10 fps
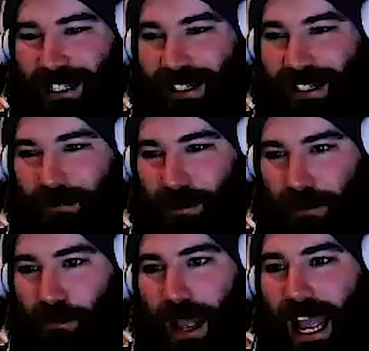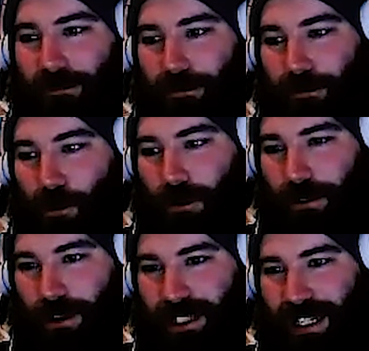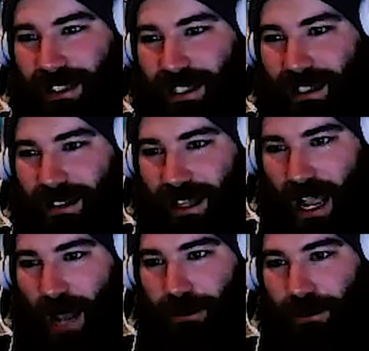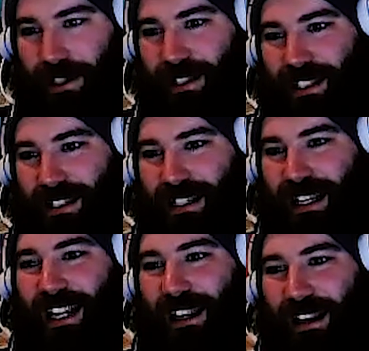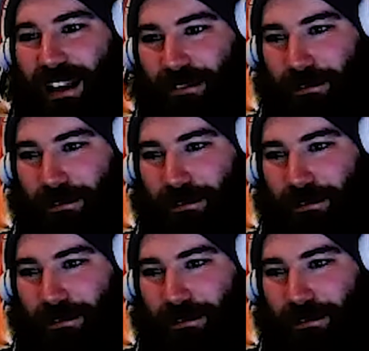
but you're bad for 4 of those years, like absolutely stinking every